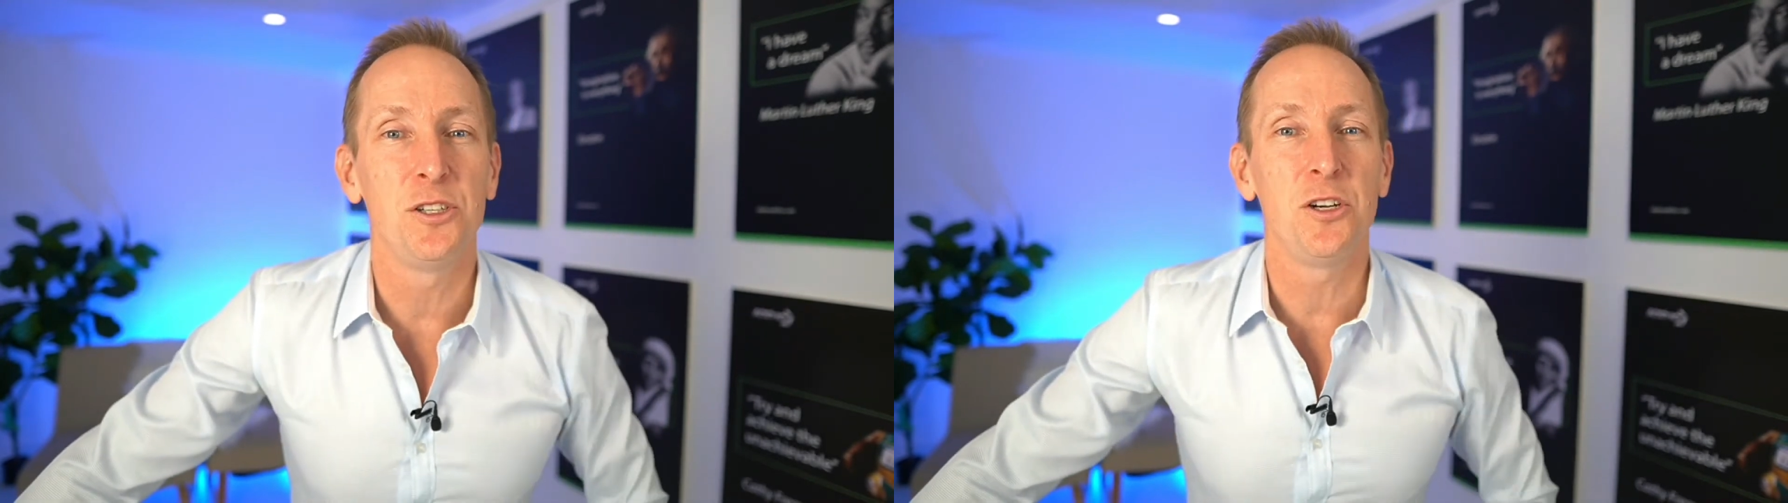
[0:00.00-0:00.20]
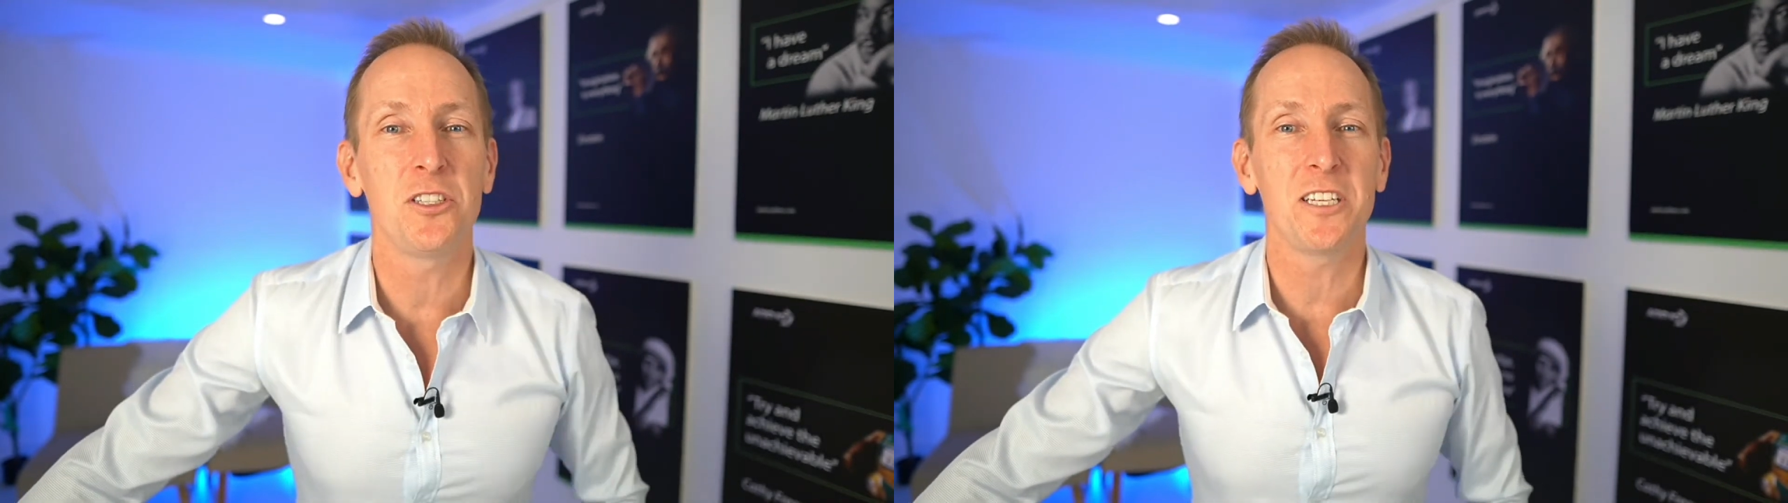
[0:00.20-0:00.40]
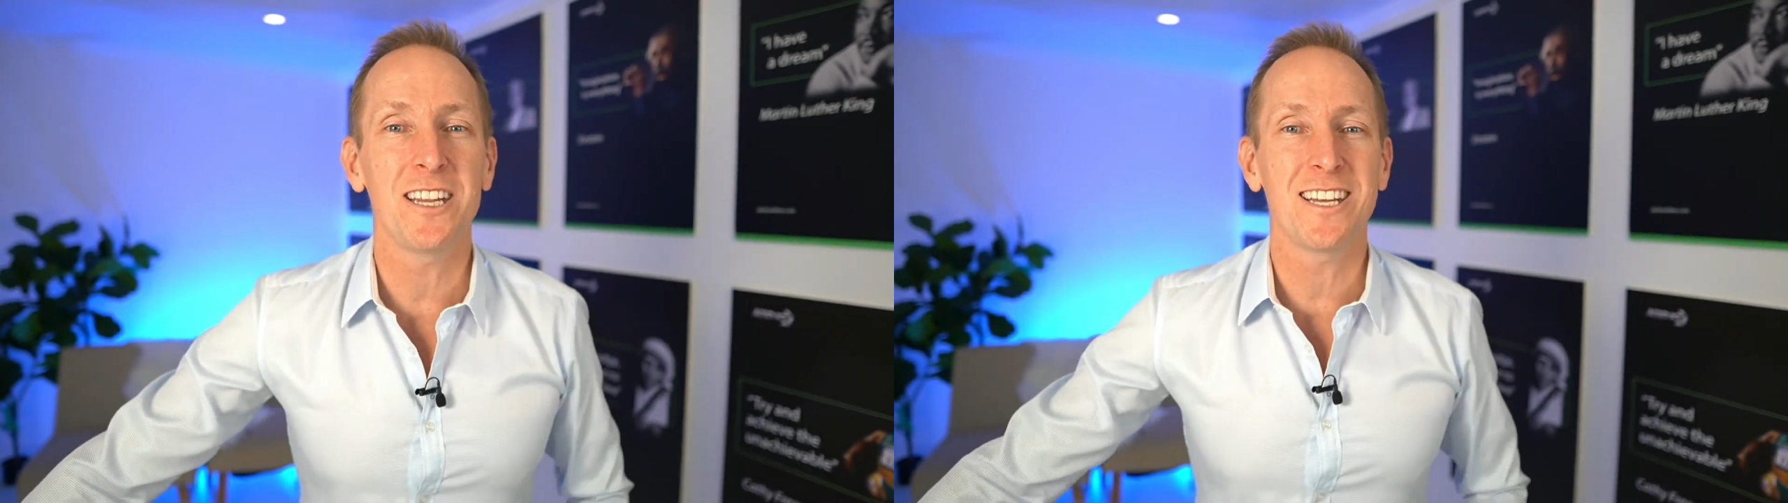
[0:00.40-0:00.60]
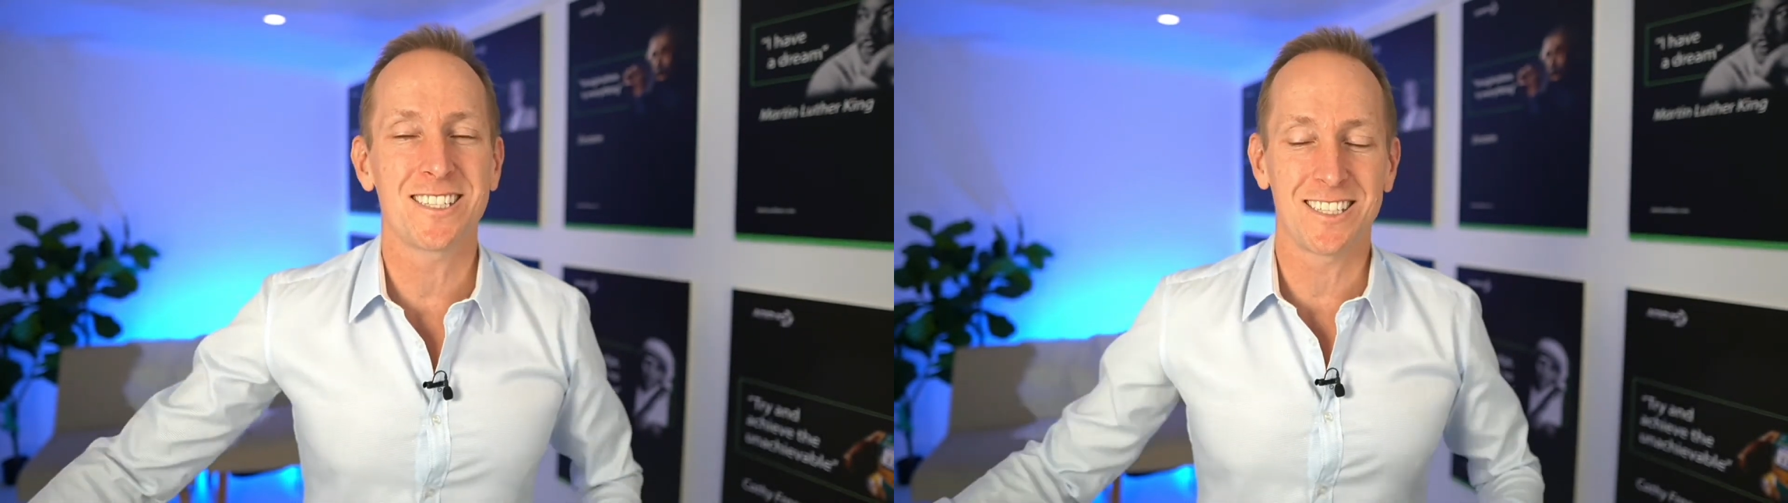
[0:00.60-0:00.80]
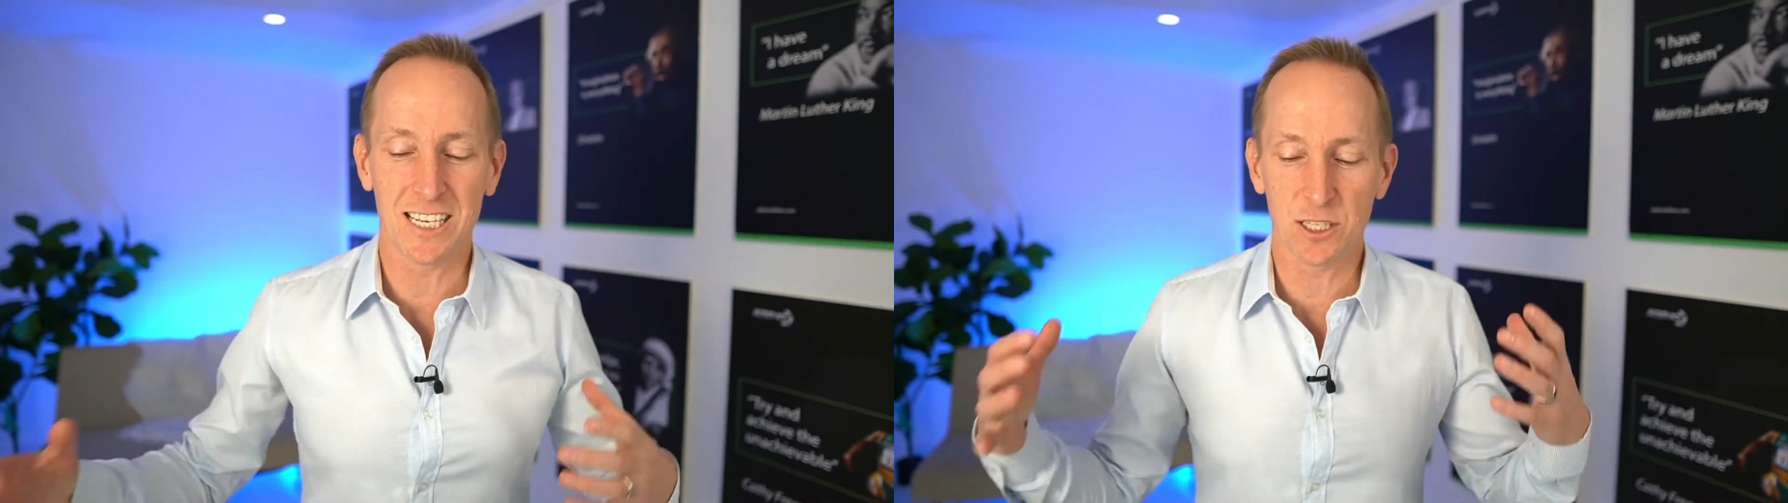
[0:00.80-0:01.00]
Usually
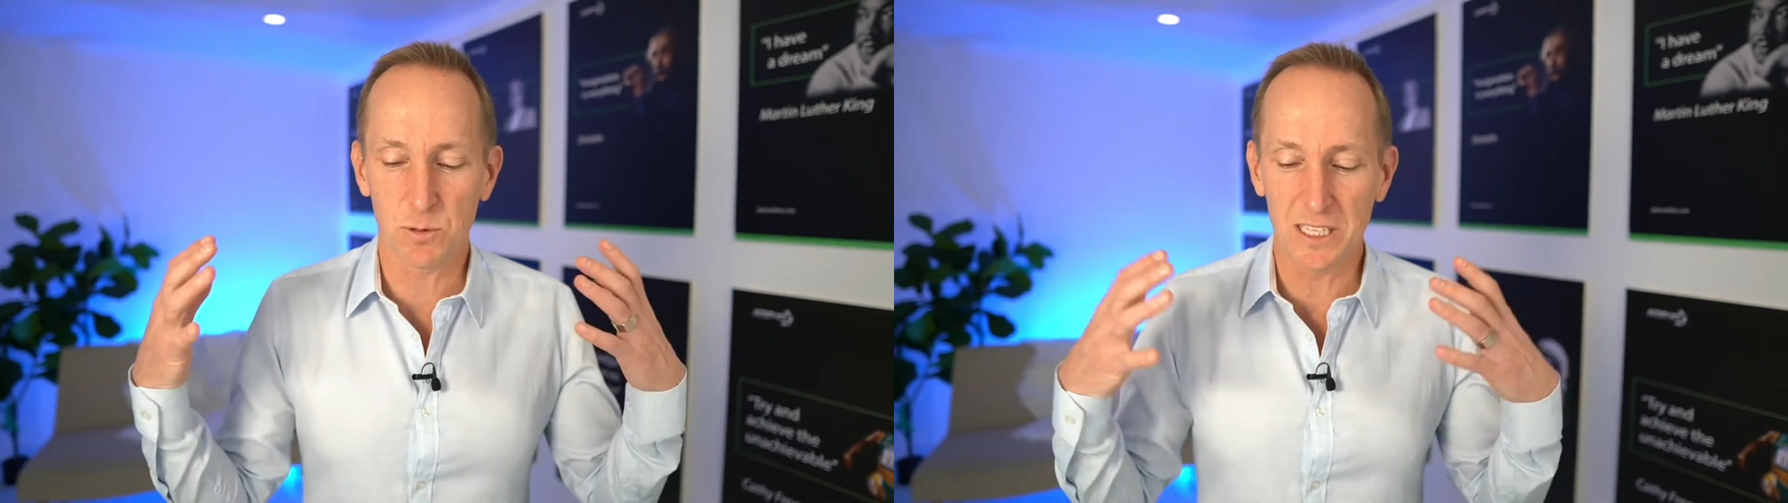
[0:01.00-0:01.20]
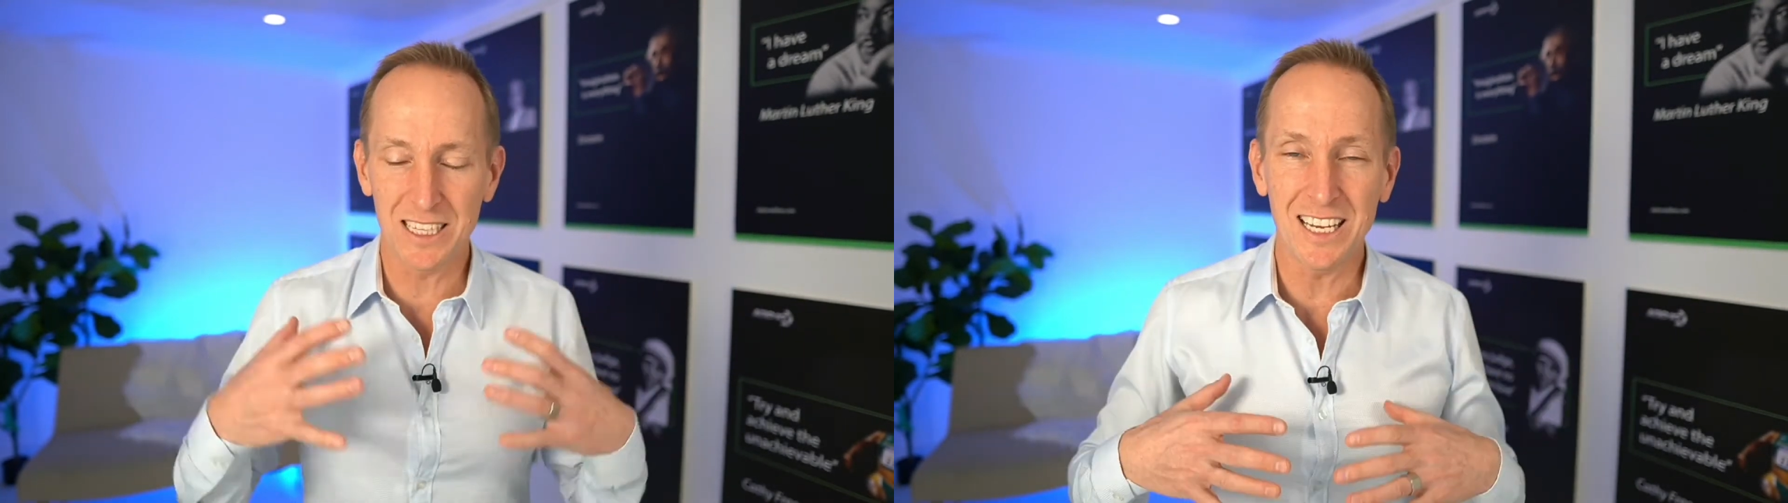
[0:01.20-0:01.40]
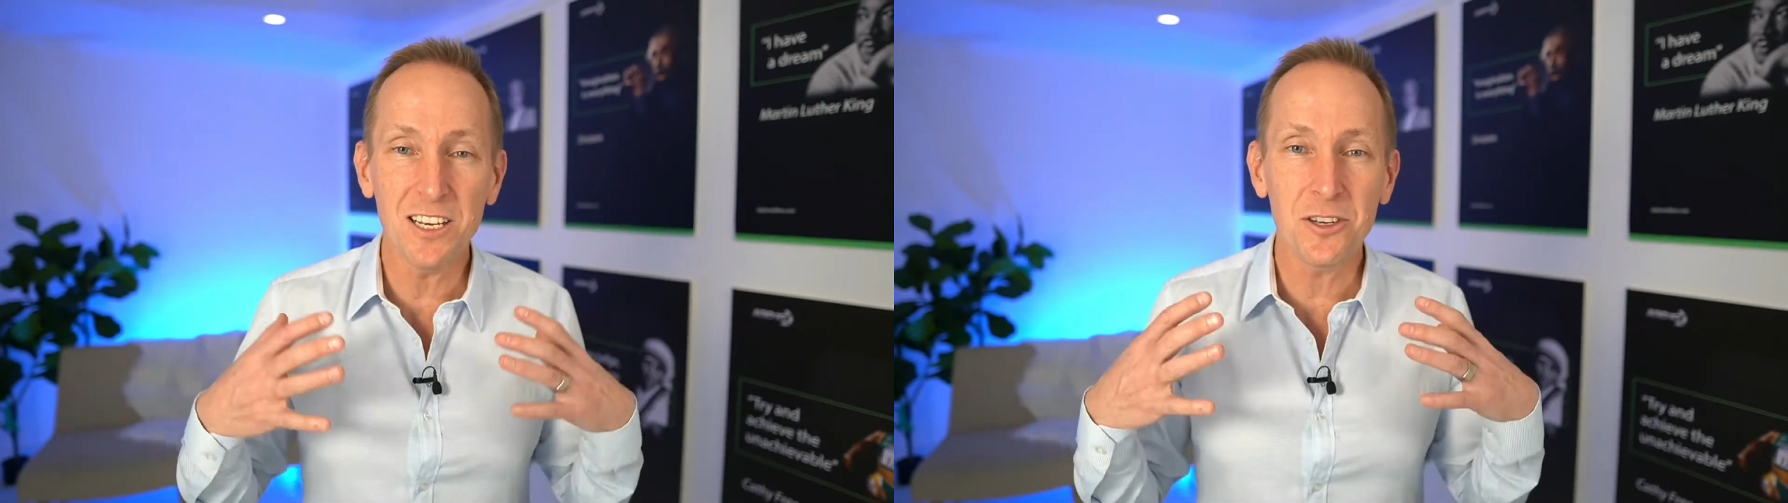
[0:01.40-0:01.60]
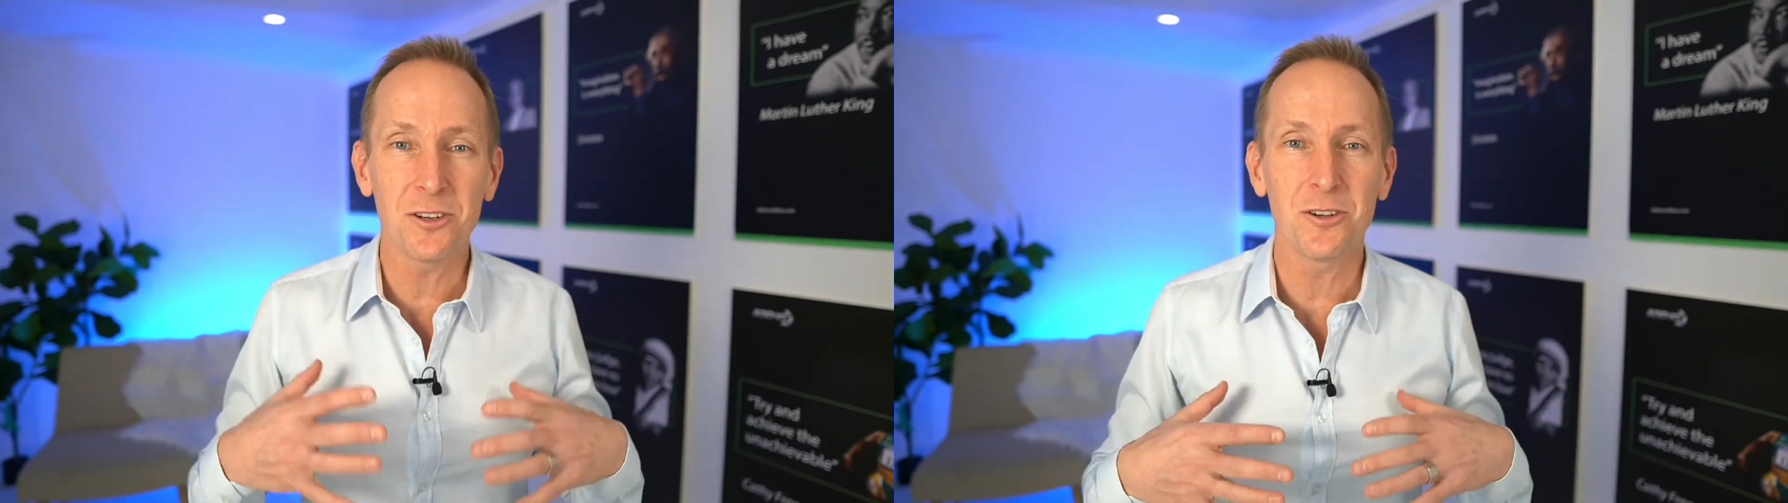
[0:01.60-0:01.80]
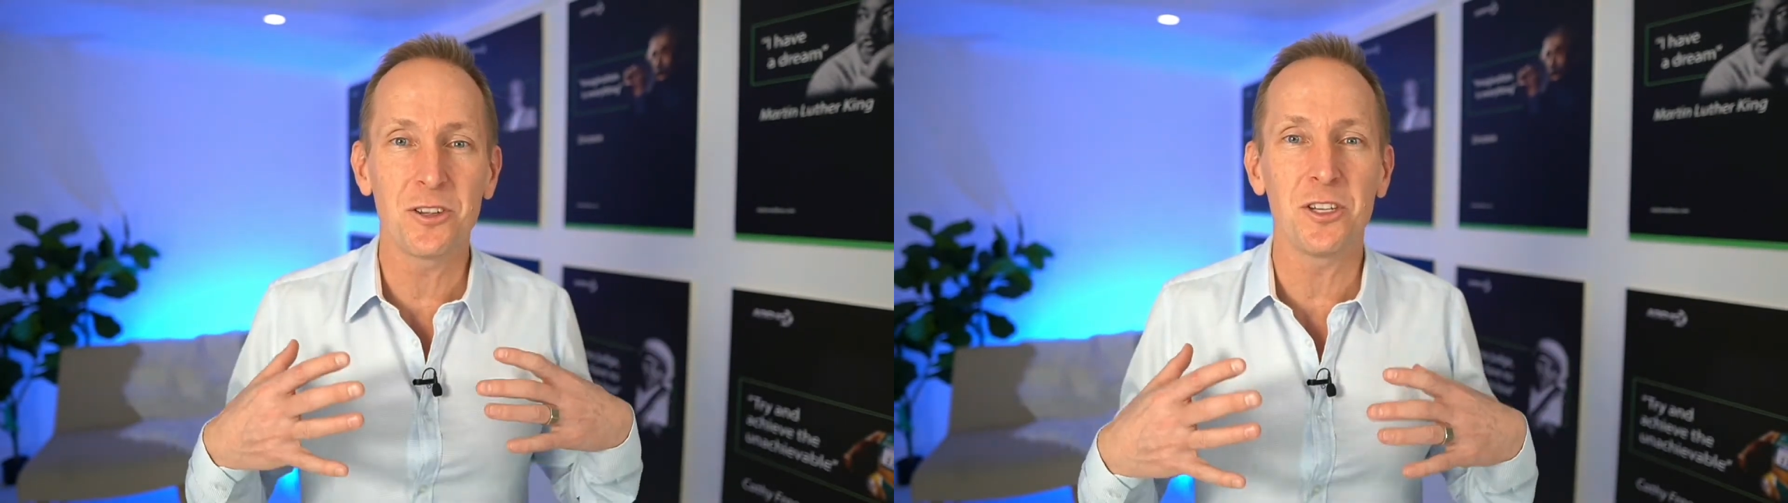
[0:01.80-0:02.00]
there's things within you